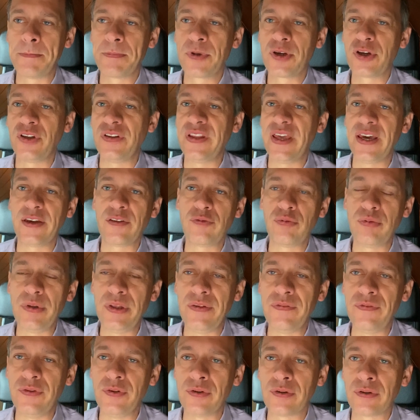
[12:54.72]
connect
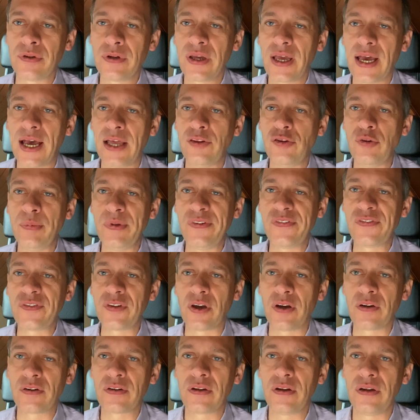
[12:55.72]
with your Adobe
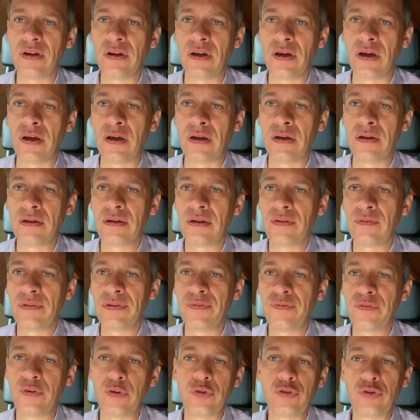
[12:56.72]
stock
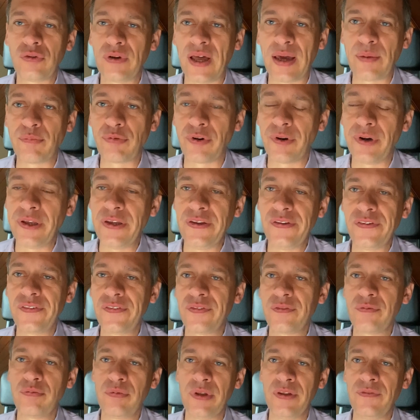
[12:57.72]
photo
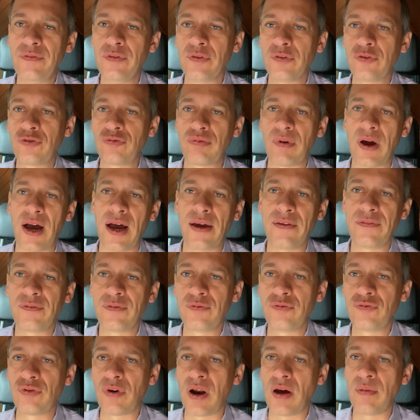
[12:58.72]
libraries, with your
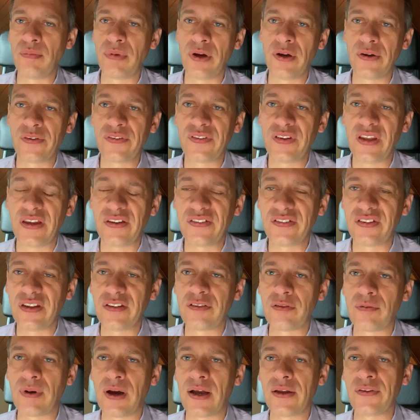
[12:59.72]
Drive, Dropbox,
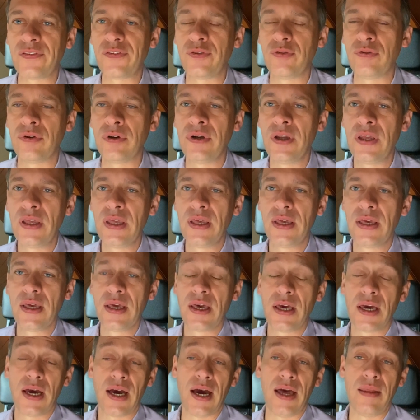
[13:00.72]
etc. So,
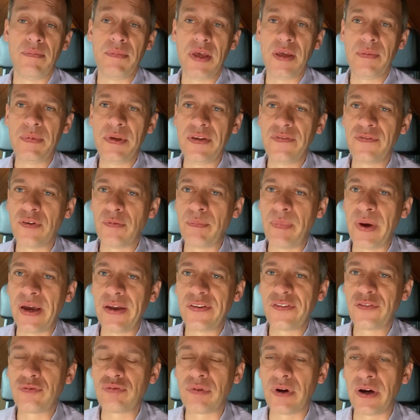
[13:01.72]
and maybe the
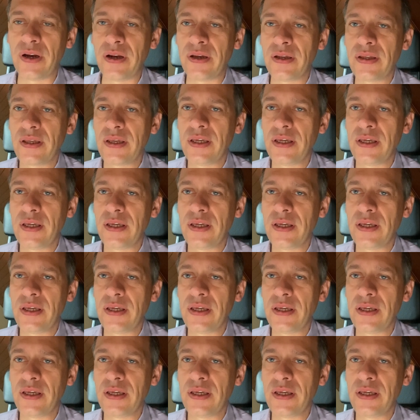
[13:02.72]
best way